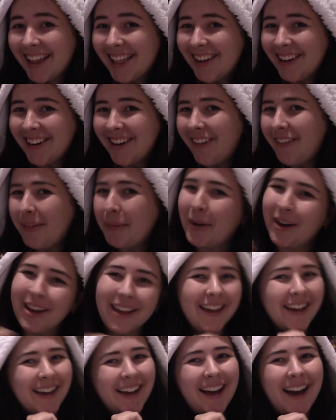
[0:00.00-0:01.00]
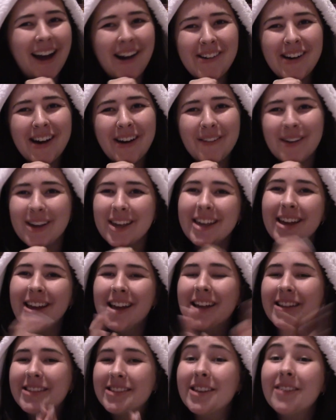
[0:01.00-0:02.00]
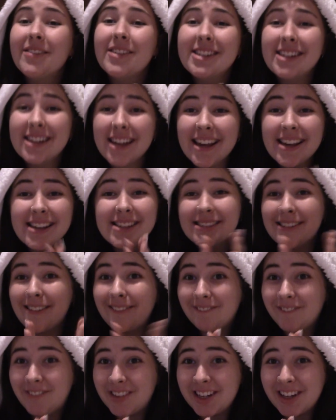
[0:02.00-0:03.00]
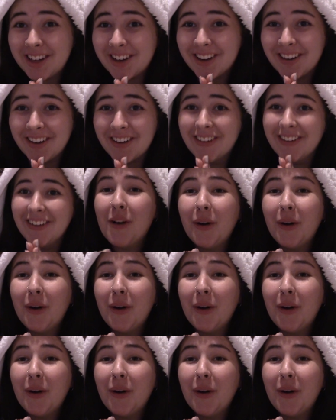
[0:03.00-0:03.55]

Aloha everybody, how are we? So for today's video,